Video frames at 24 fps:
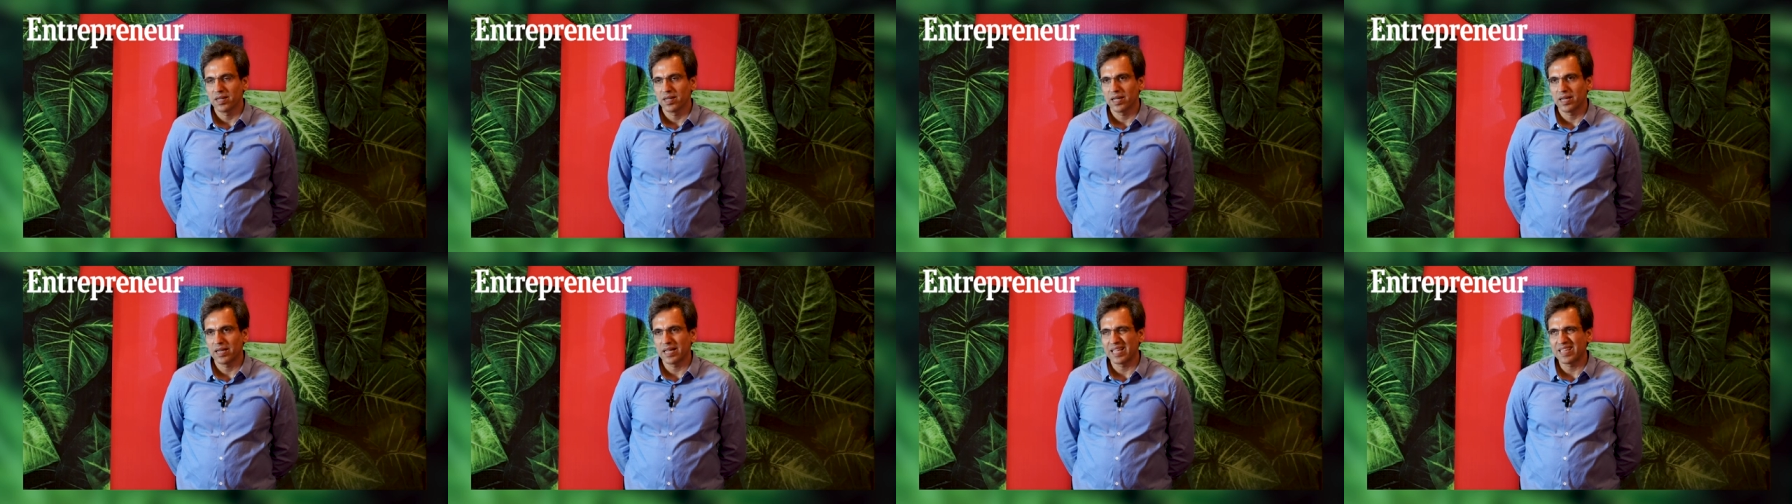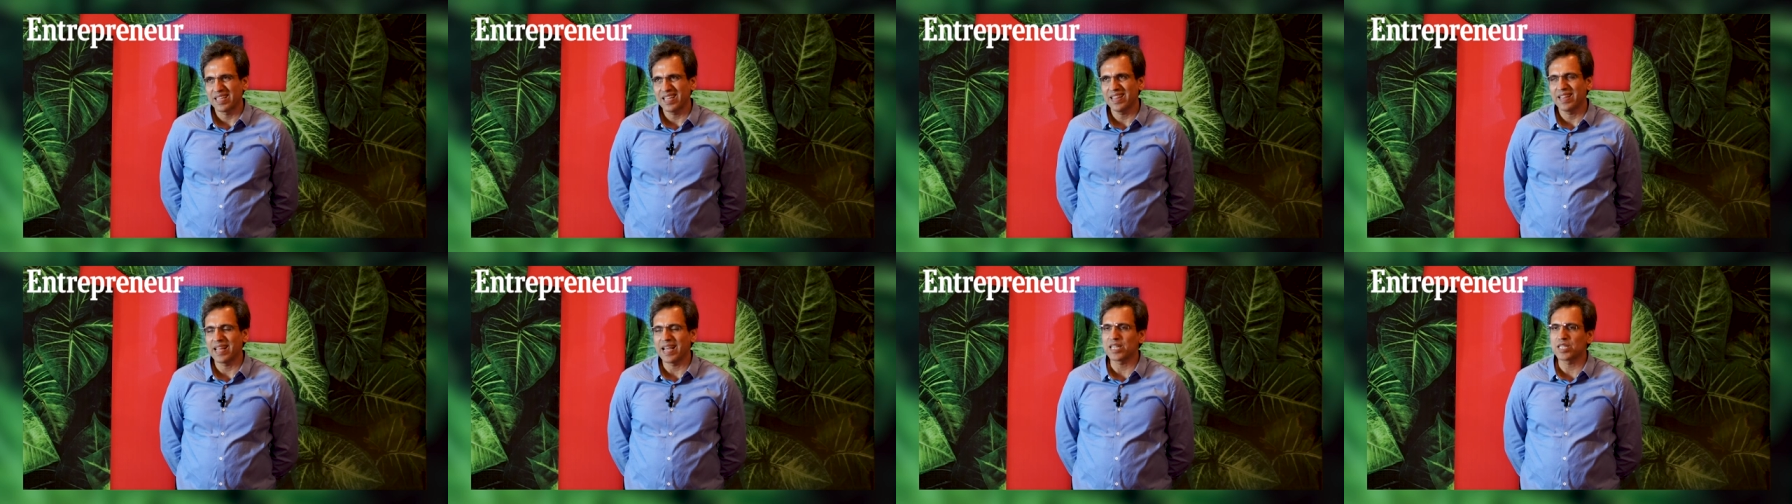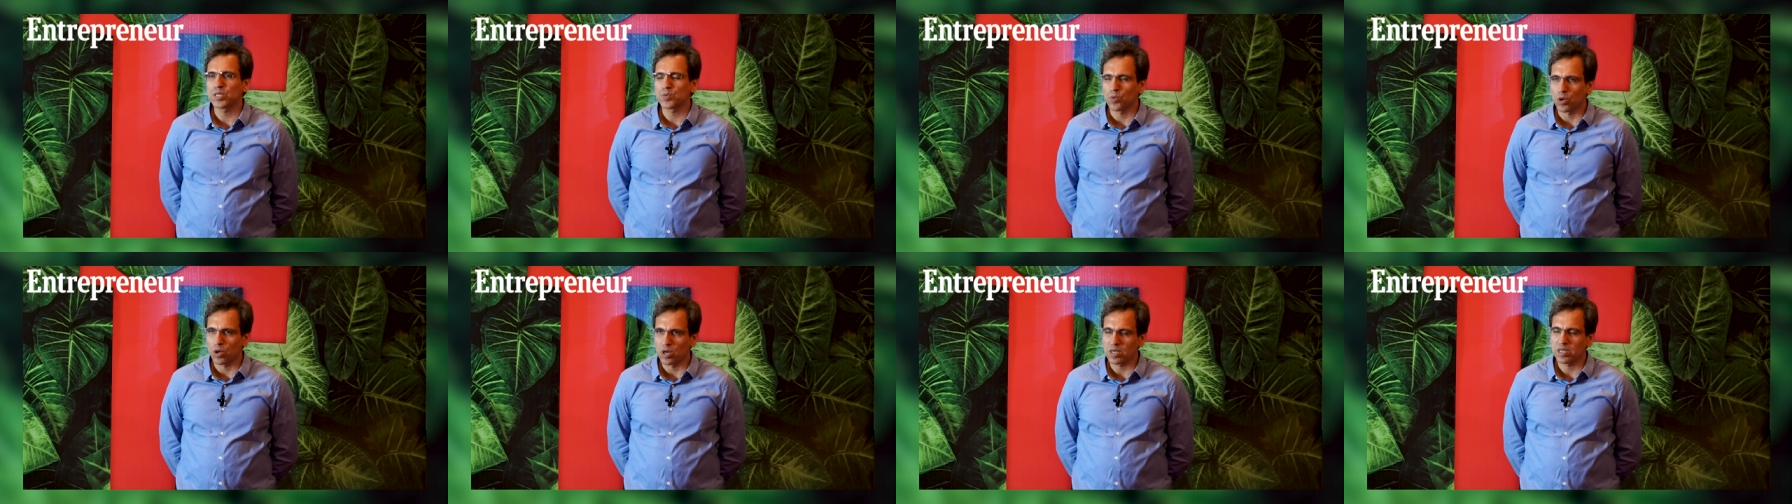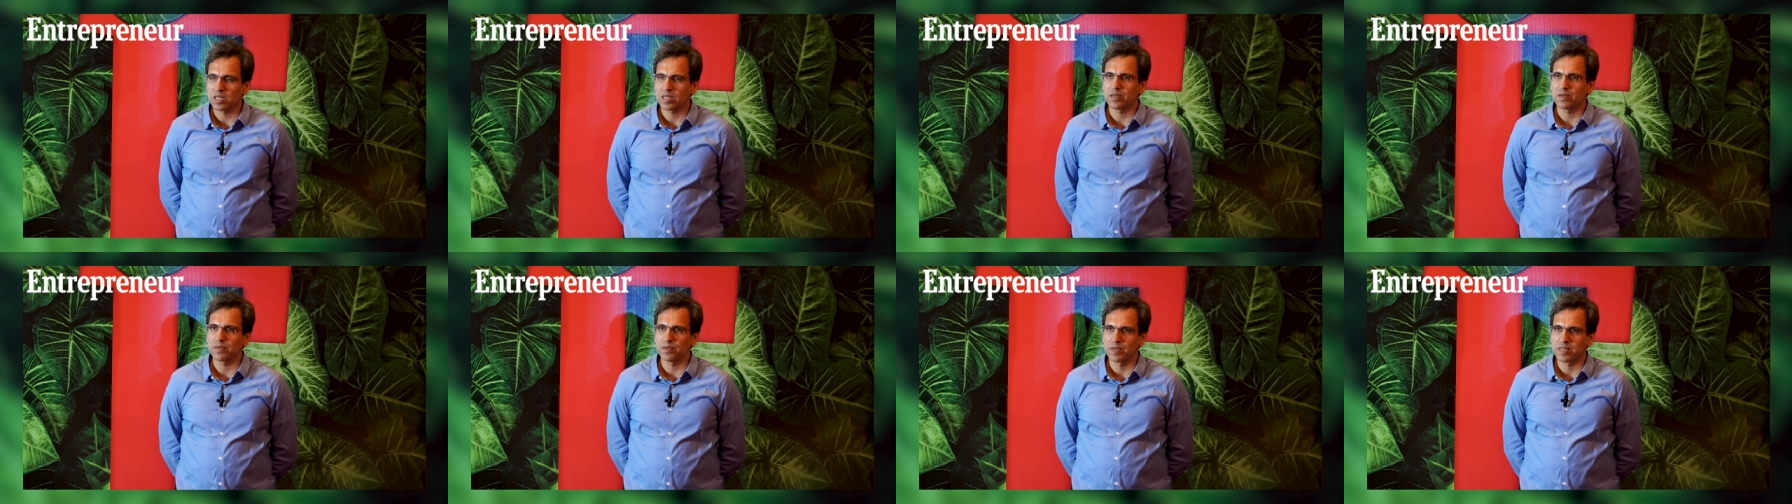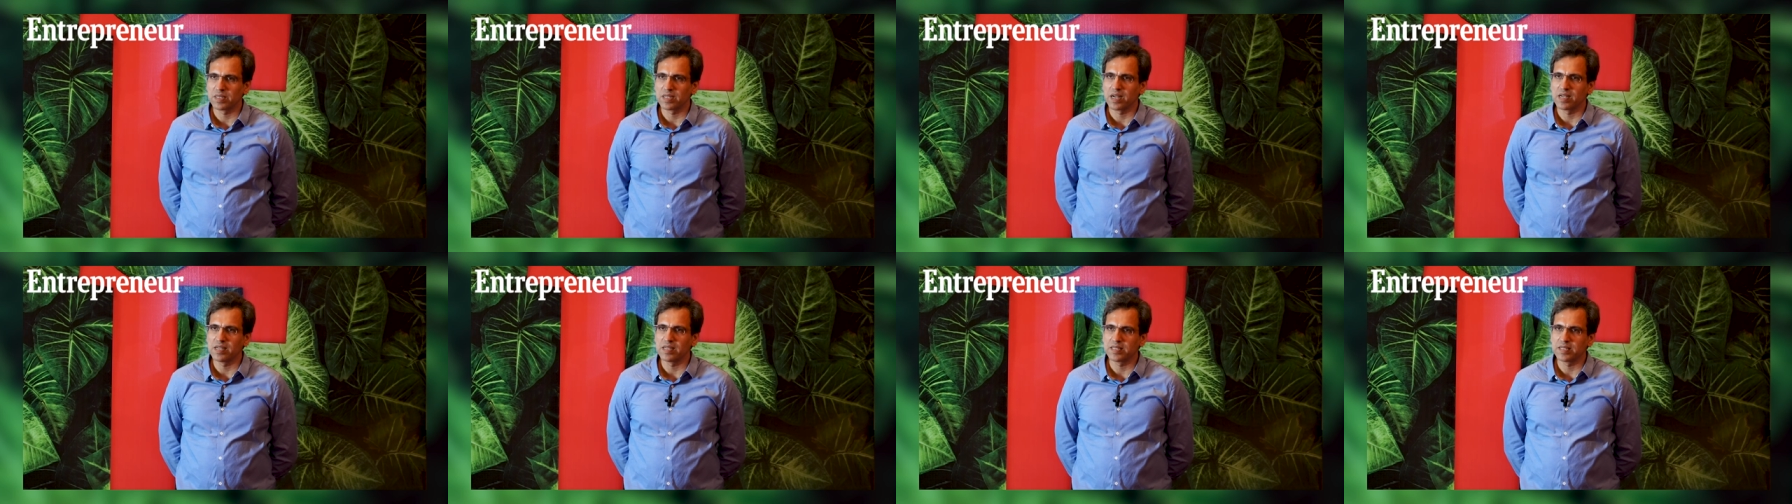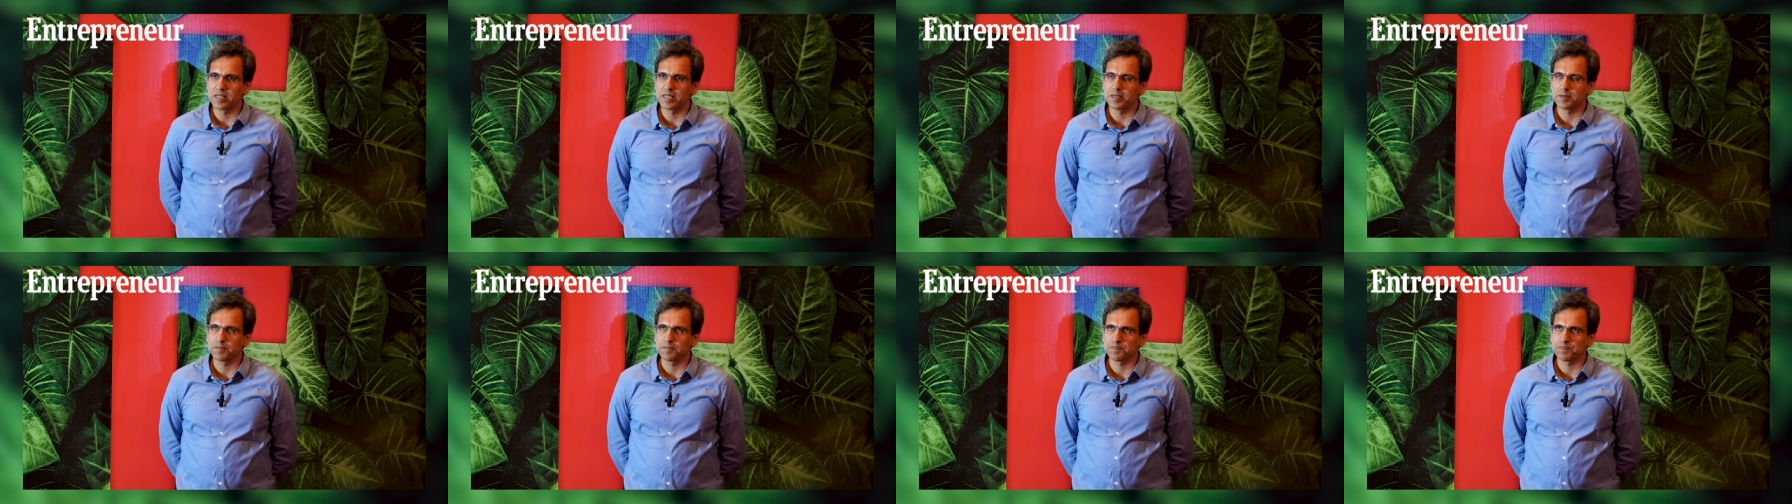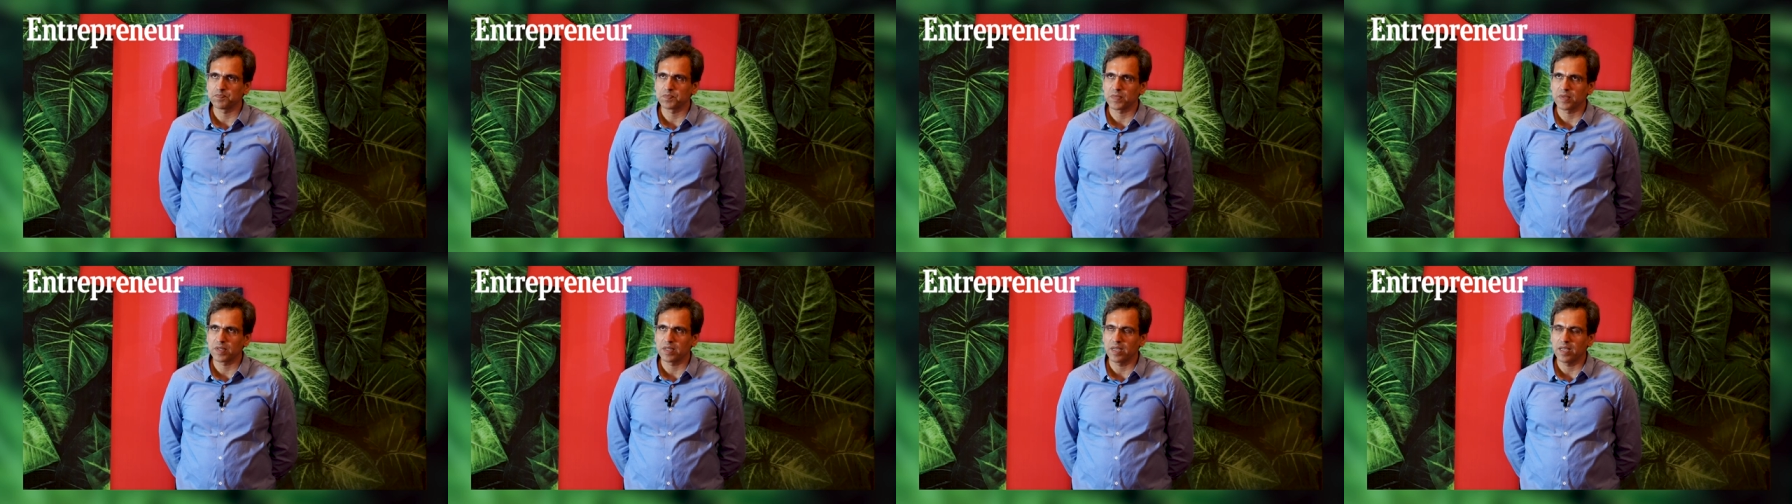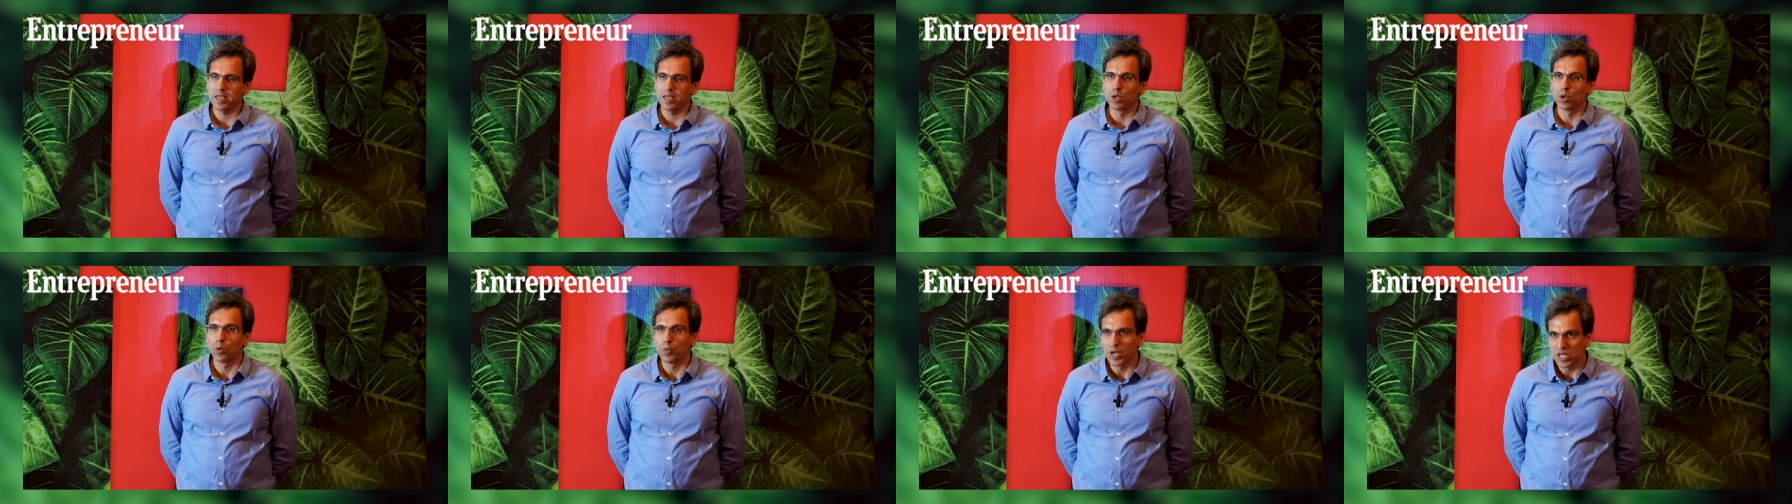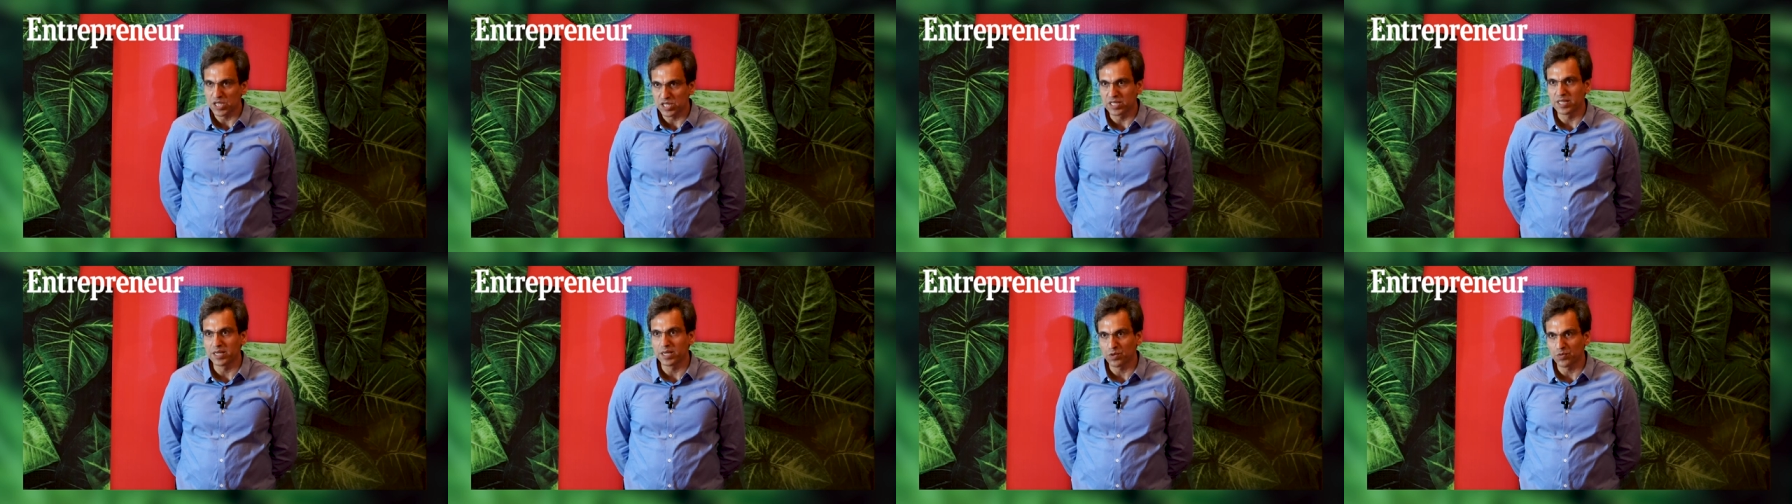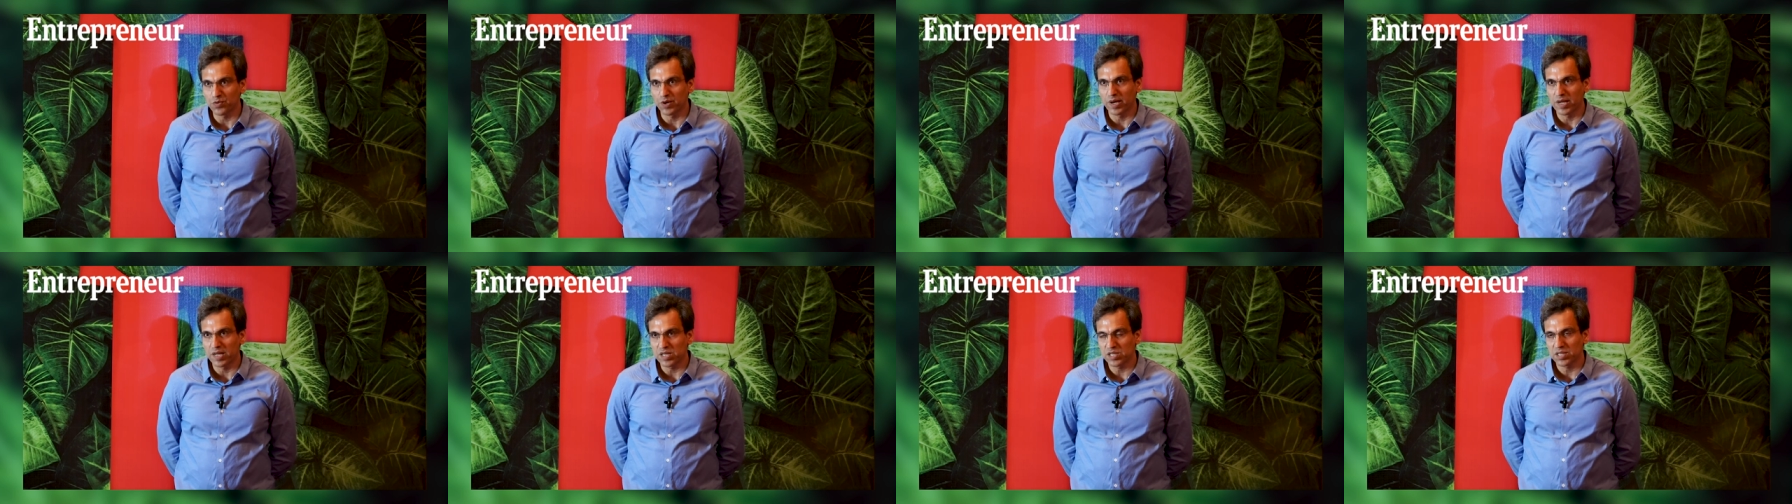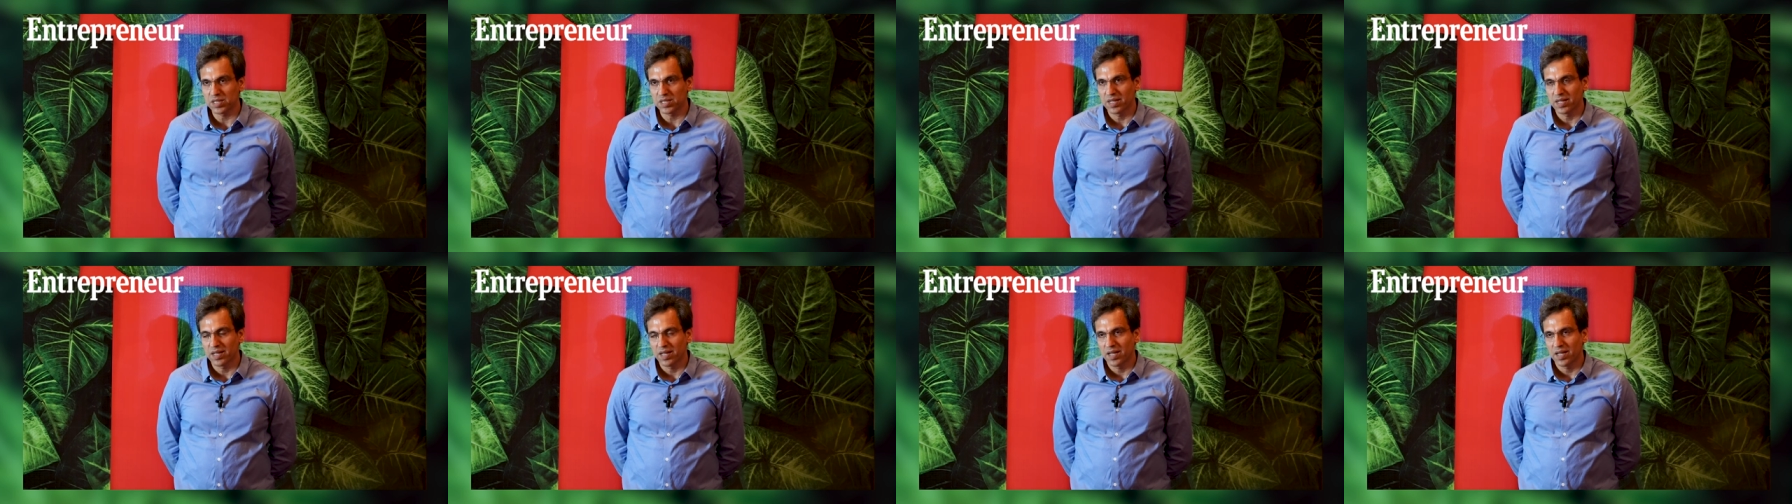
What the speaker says: And I think that's what results in innovation at InfoEdge.